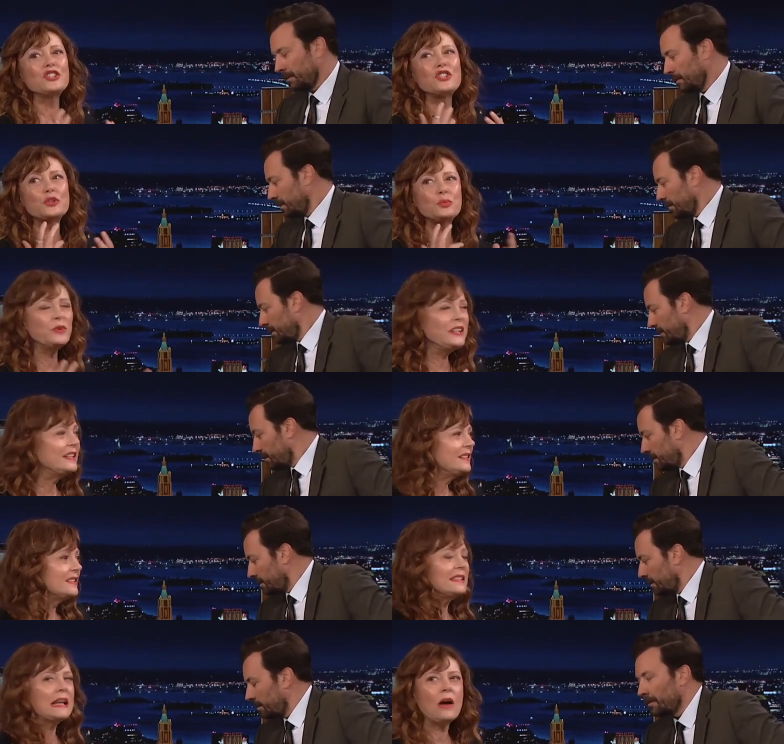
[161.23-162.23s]

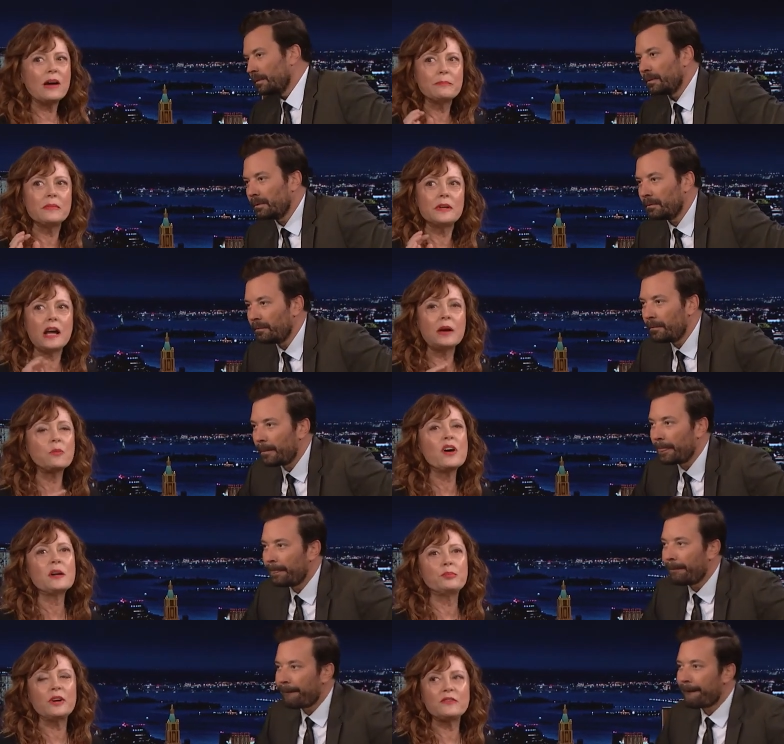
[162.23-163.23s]
Speaker 1: sweetest. Now, I
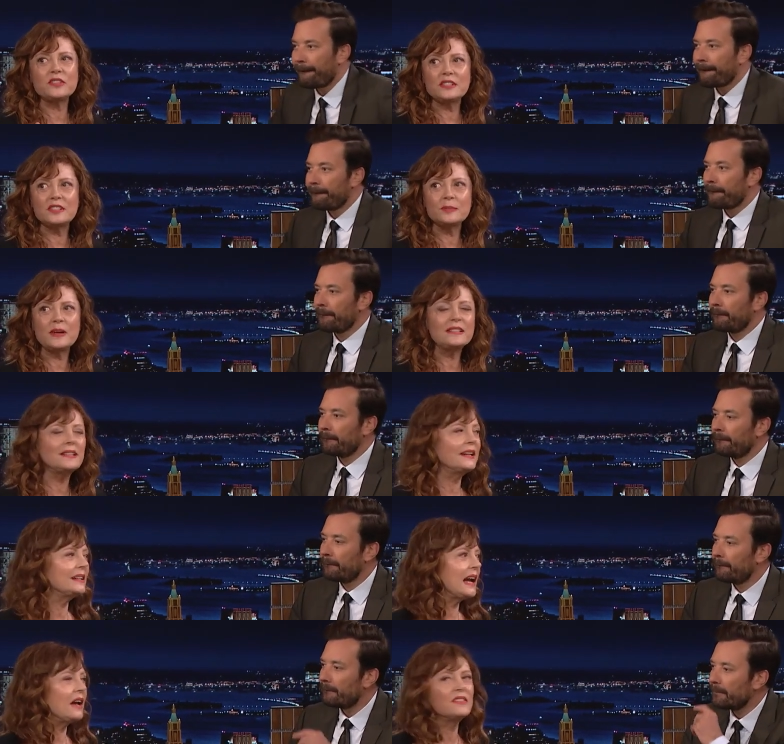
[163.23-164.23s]
want to preface this by
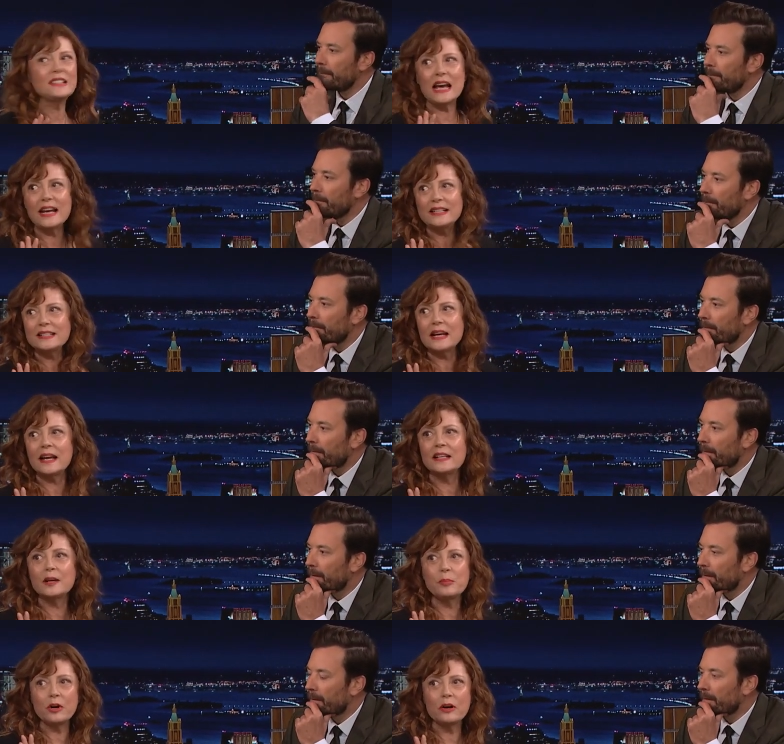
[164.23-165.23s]
saying I have a tiny,
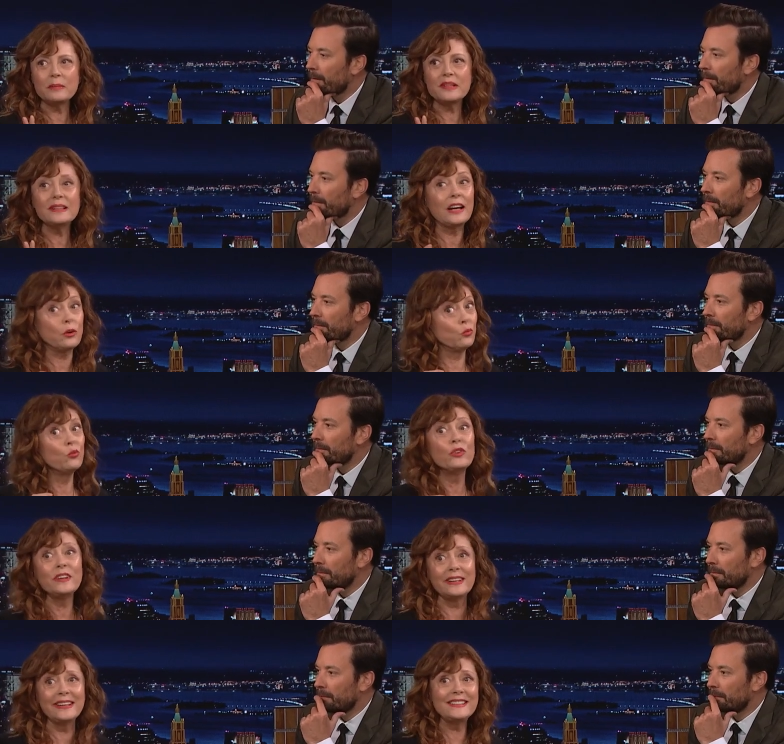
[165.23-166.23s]
tiny apartment, like
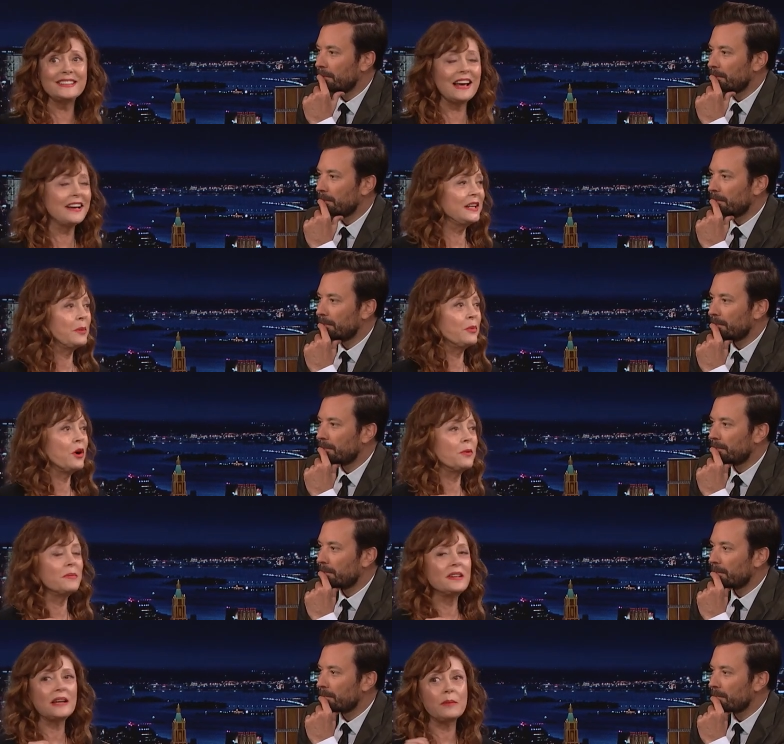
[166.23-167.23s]
really tiny
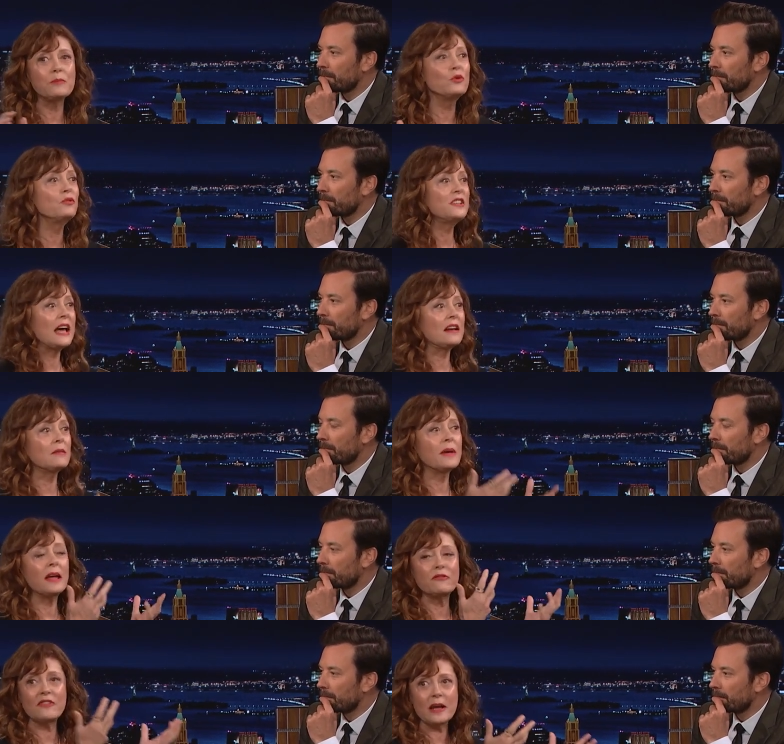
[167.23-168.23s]
apartment. I moved out of
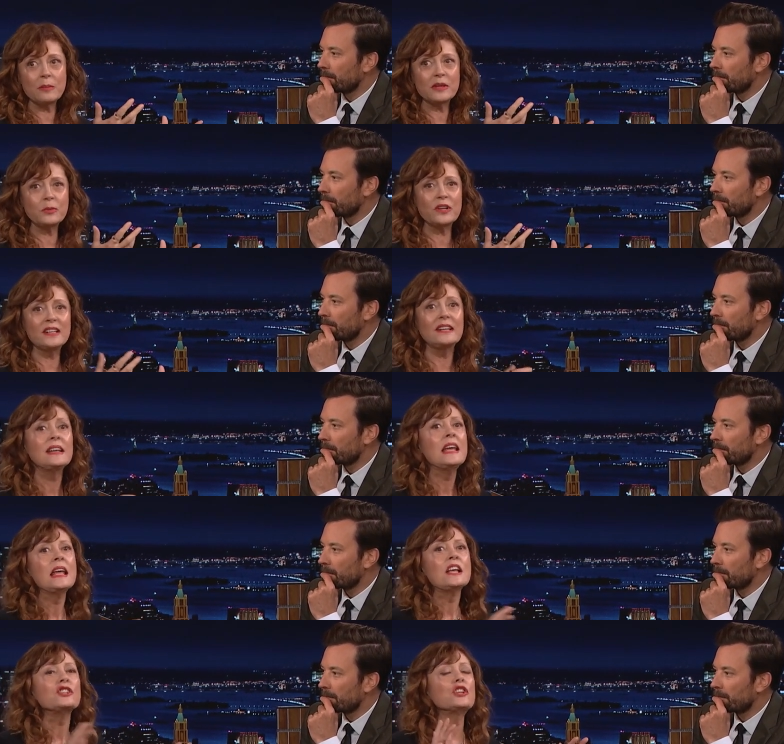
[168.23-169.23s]
my family when it's
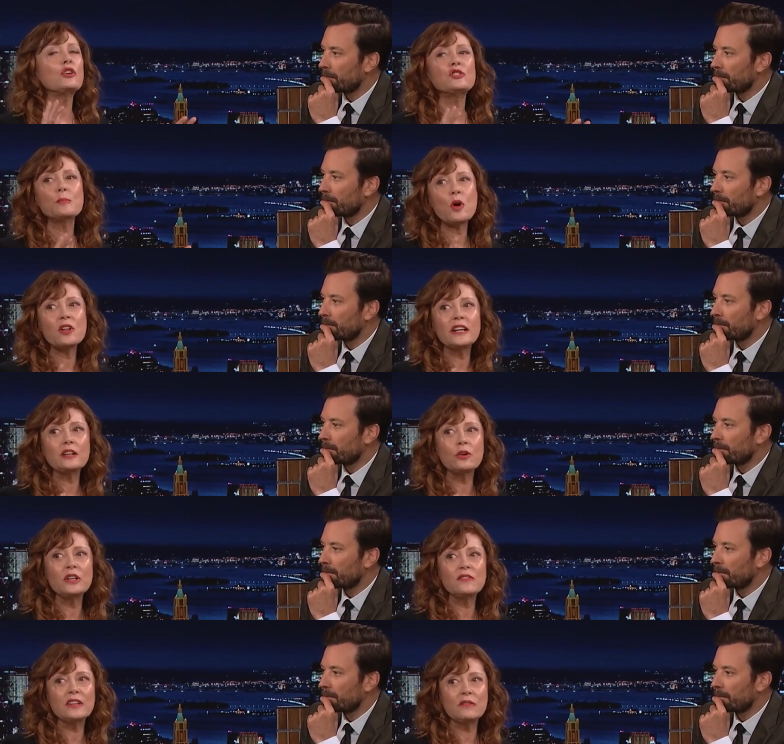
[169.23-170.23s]
so small I
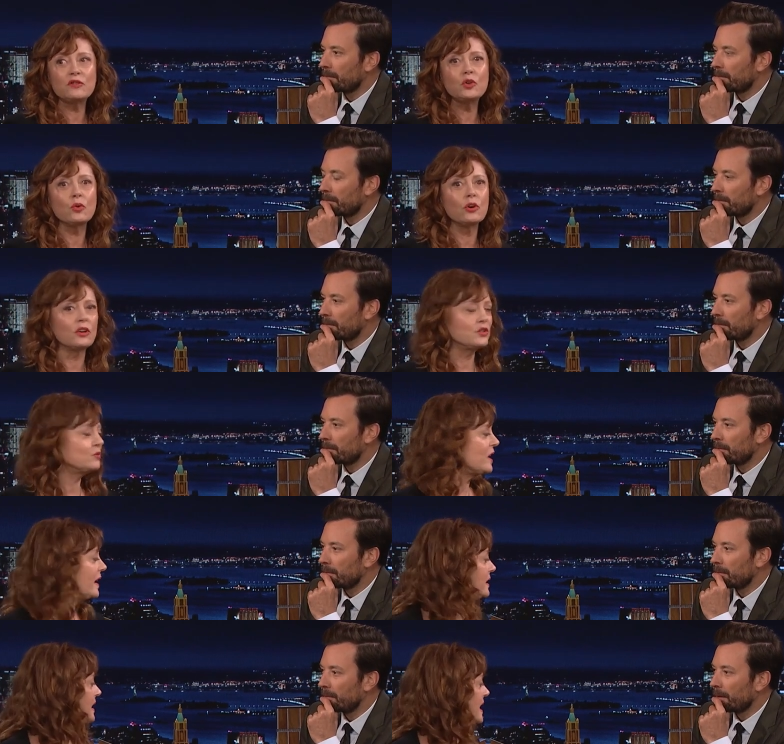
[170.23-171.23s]
don't even have doors,
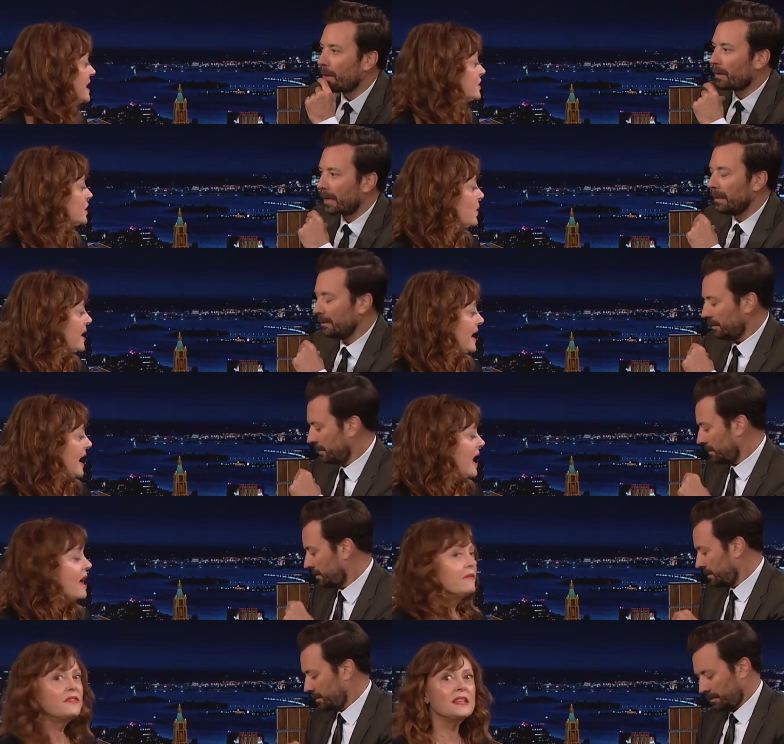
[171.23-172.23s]
right? Okay. So I
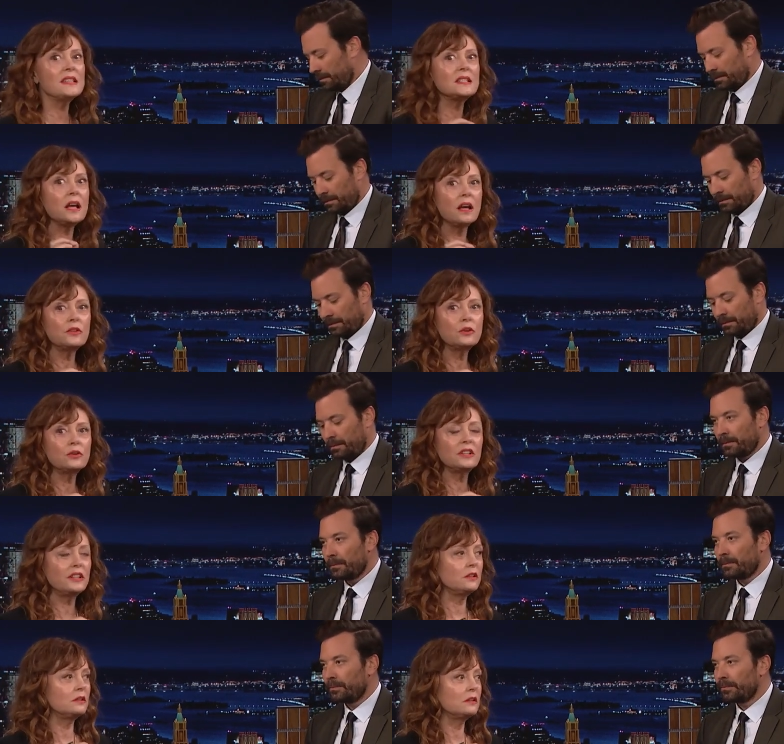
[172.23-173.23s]
have this other
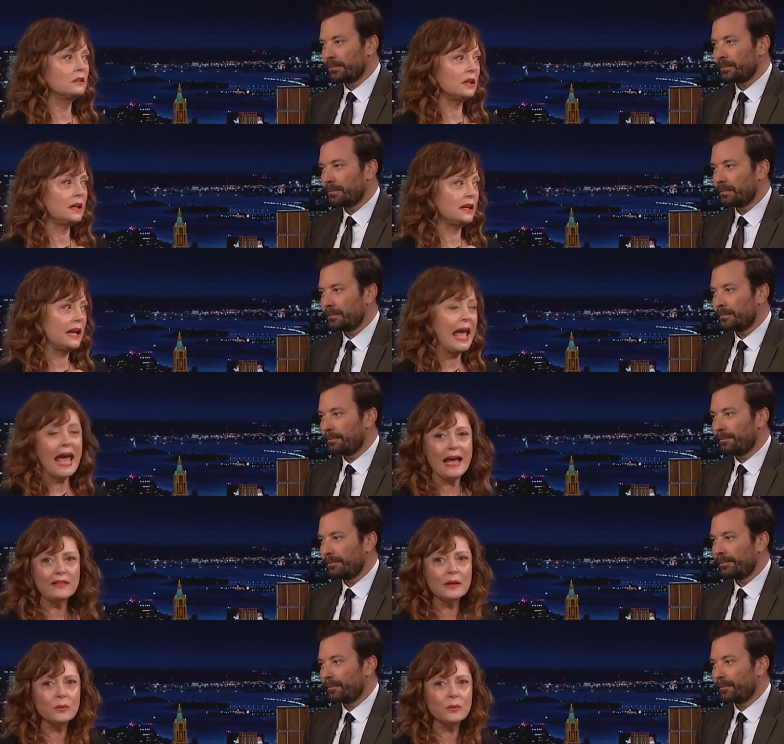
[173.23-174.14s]
little cat